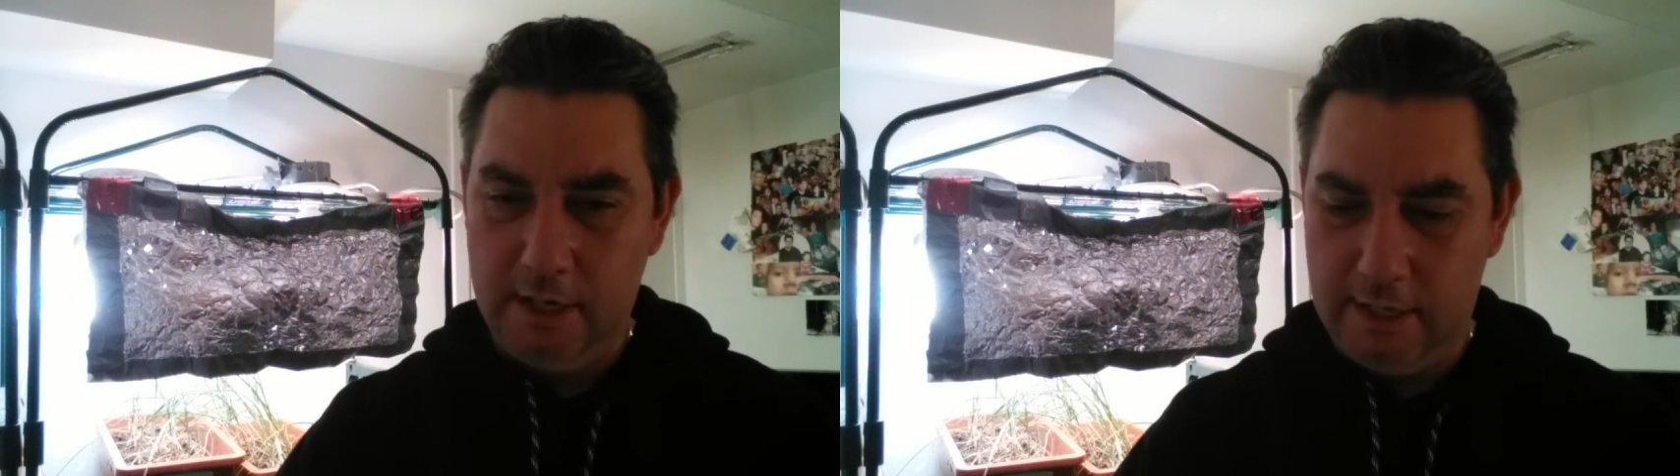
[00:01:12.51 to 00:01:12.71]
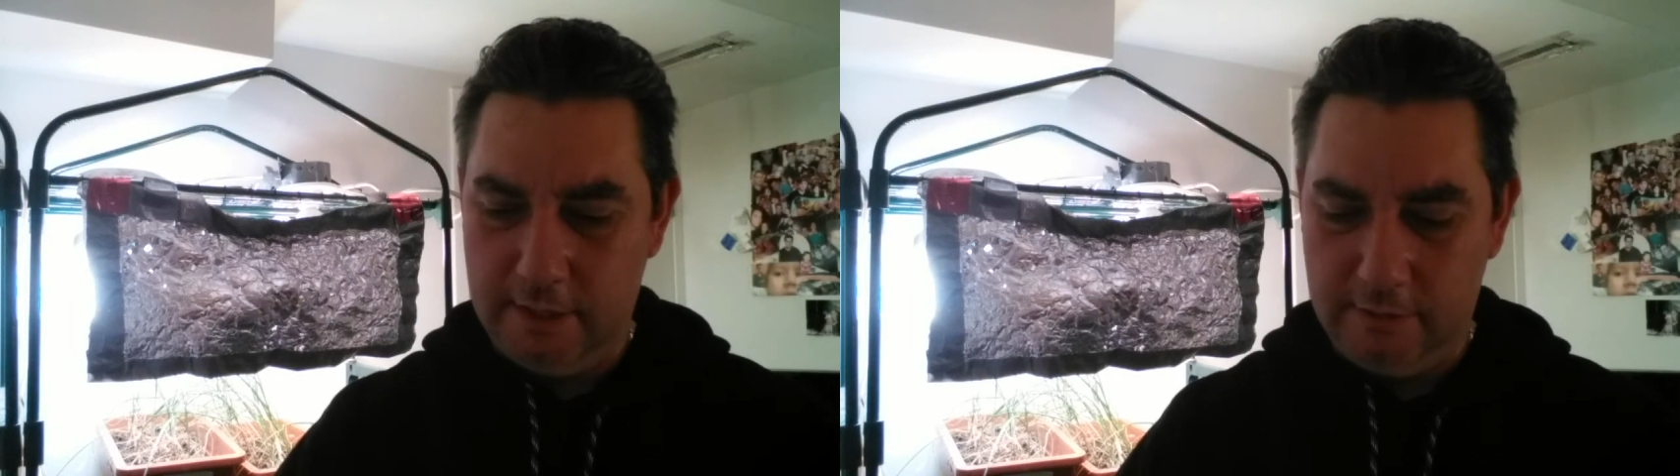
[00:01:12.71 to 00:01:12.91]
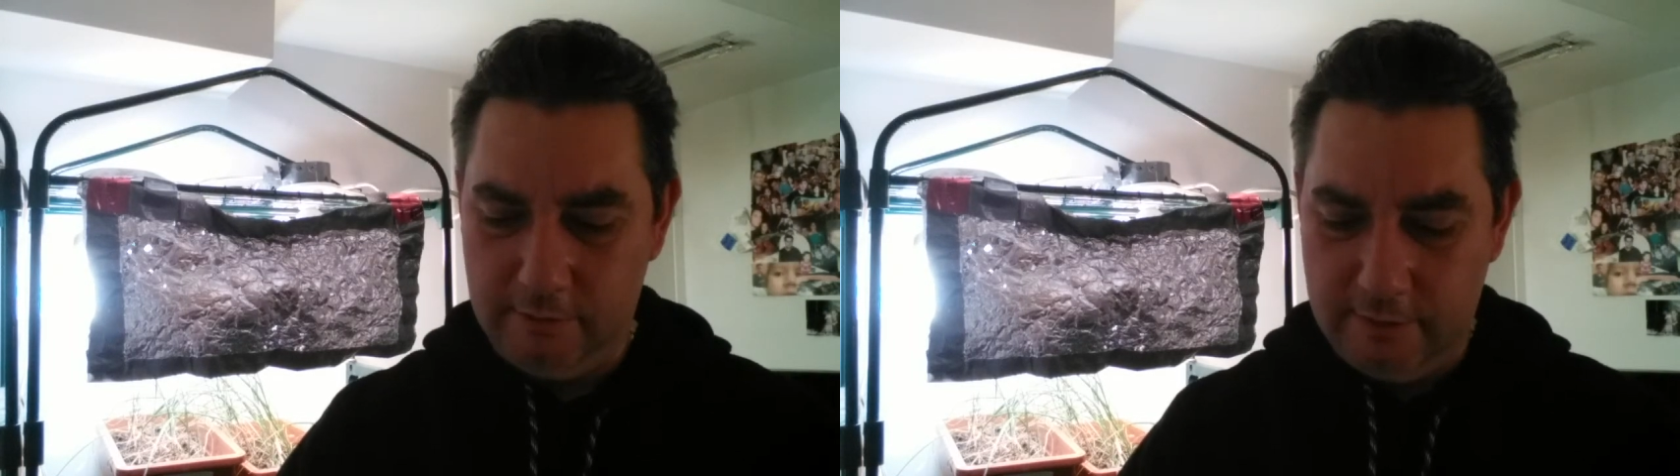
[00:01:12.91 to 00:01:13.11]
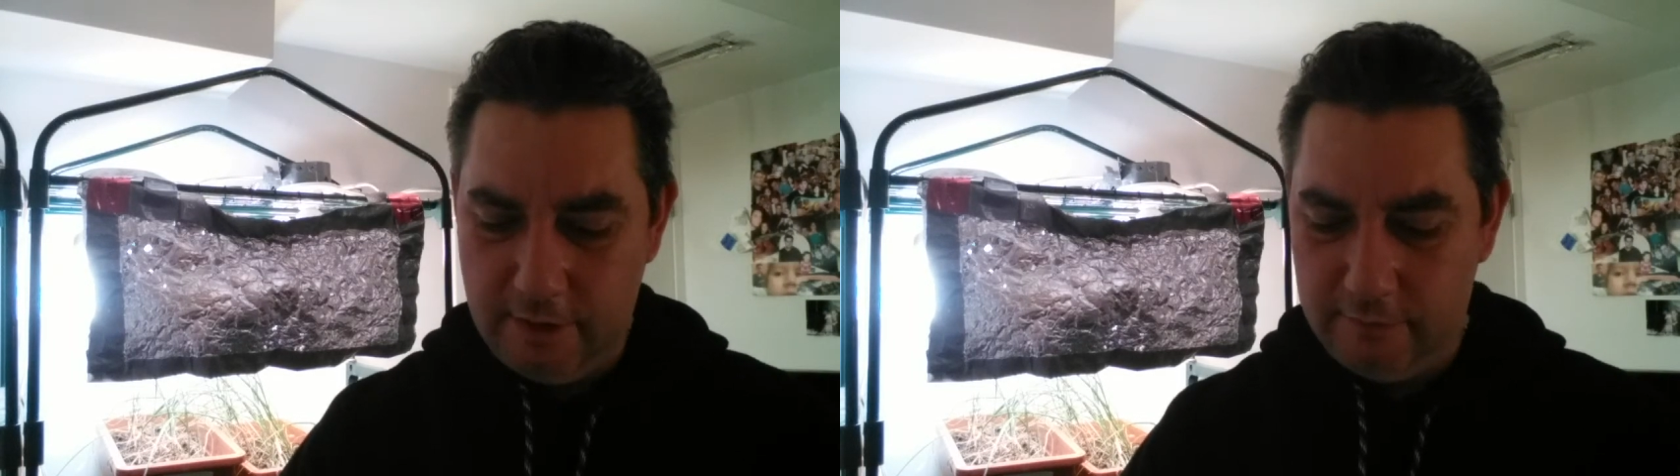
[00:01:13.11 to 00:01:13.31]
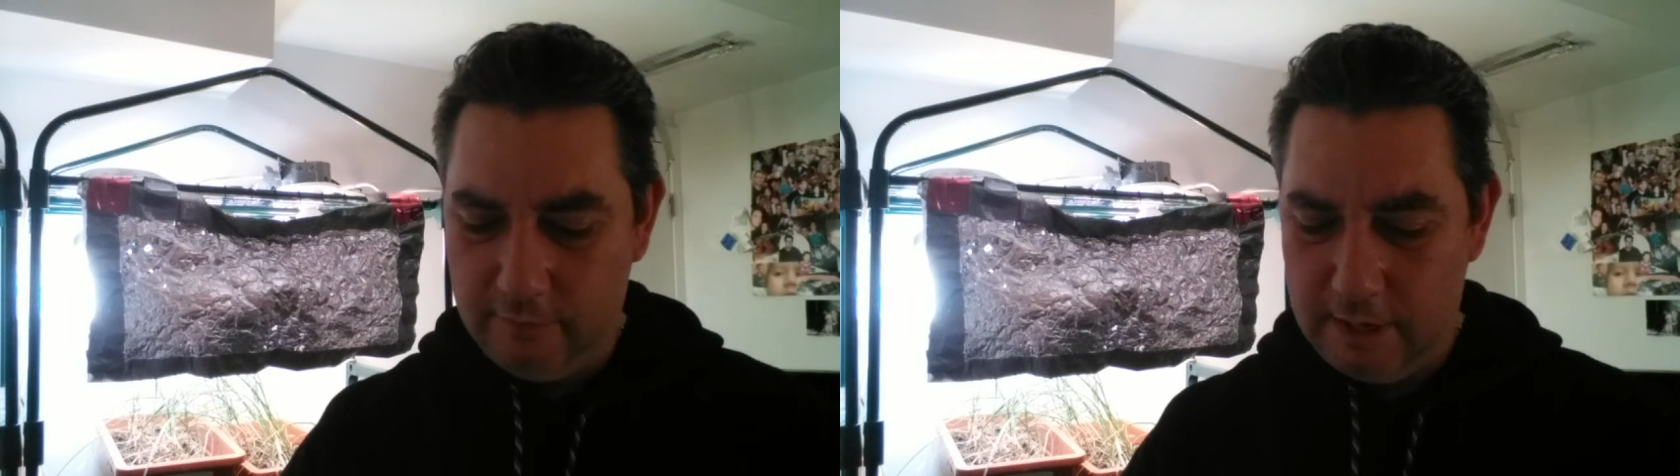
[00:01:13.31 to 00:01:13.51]
And then there's
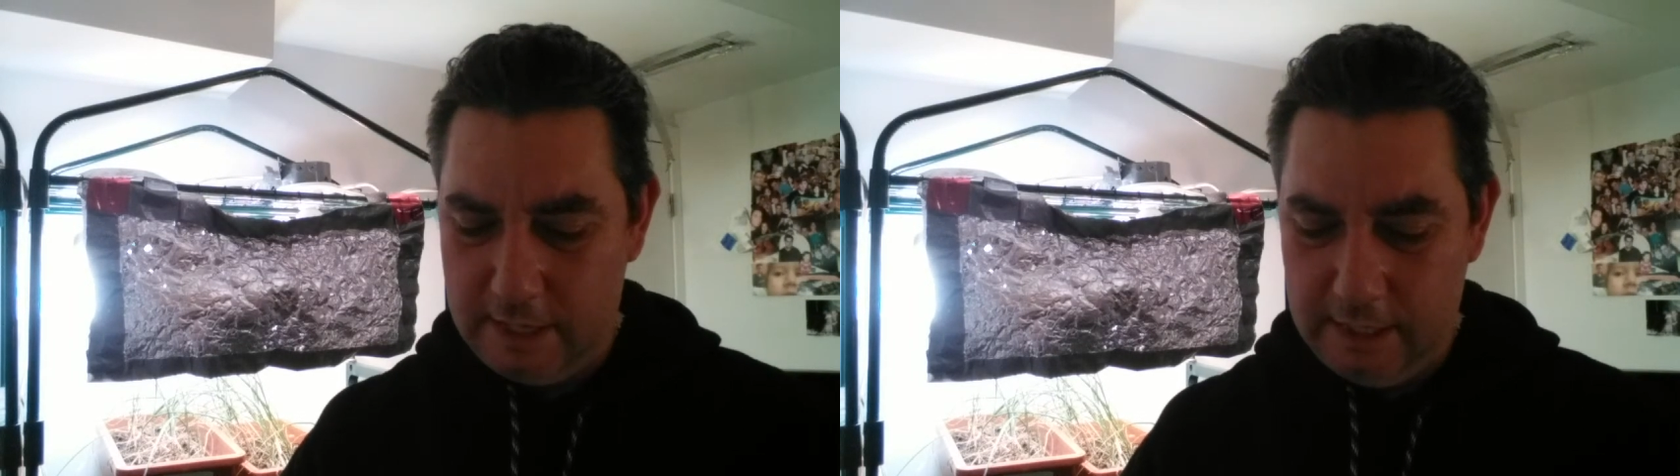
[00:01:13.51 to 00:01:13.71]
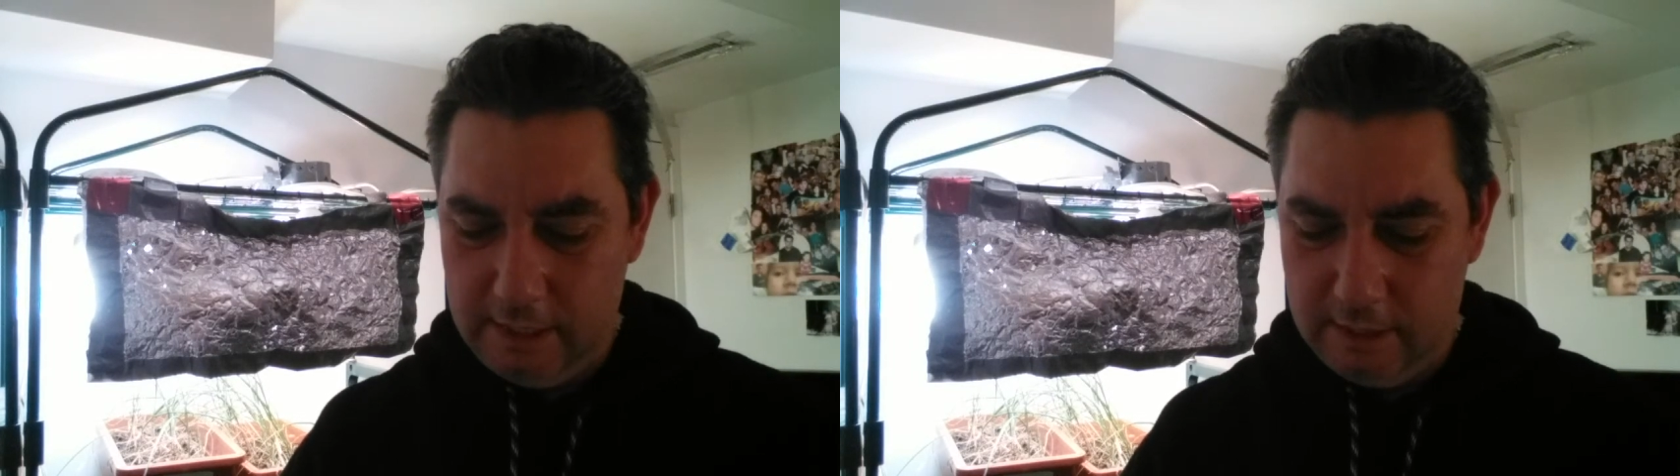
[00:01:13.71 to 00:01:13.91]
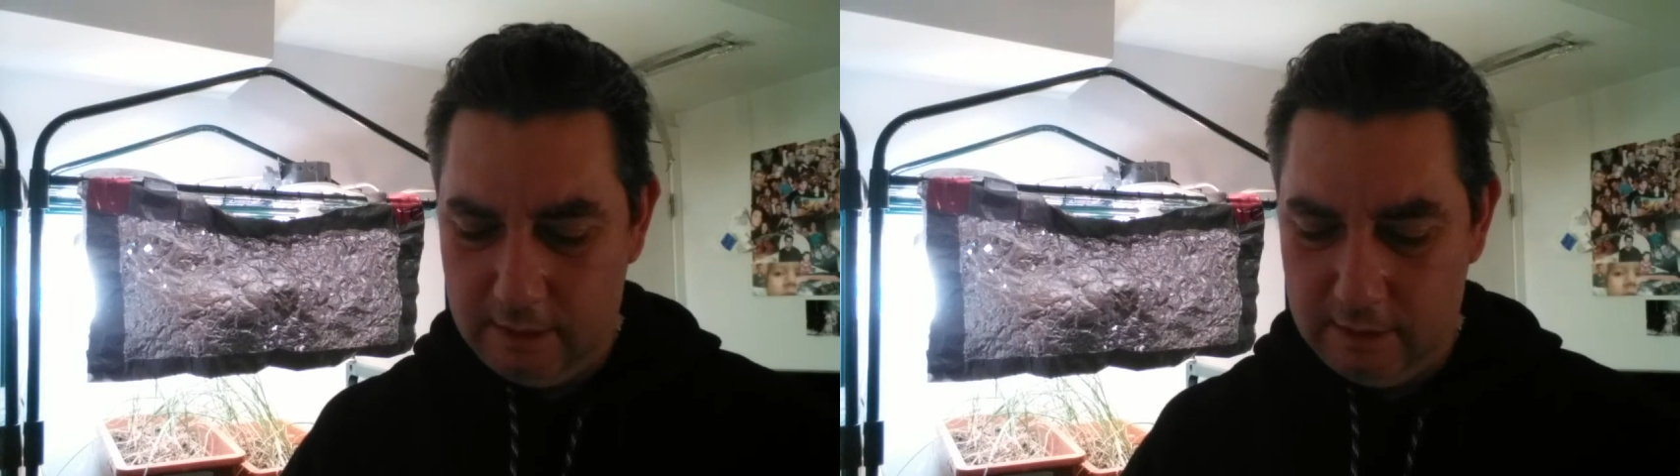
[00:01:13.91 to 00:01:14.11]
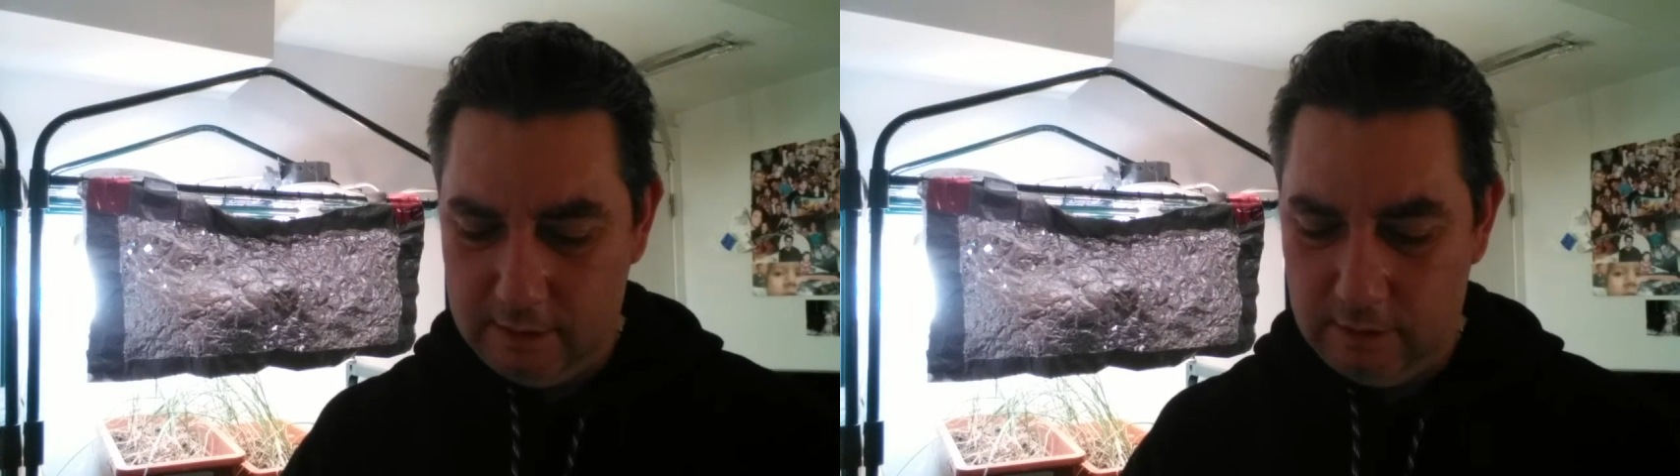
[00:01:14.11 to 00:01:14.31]
another variety uh,